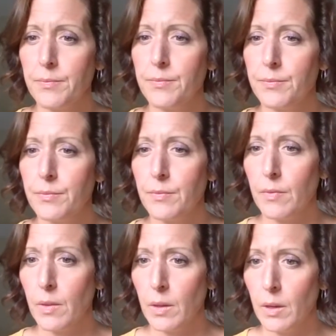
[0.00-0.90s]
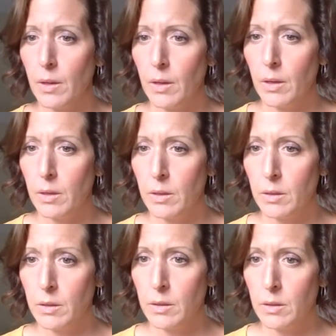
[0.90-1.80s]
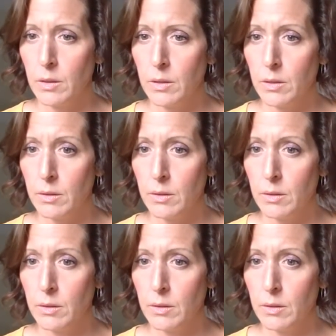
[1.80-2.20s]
(silence)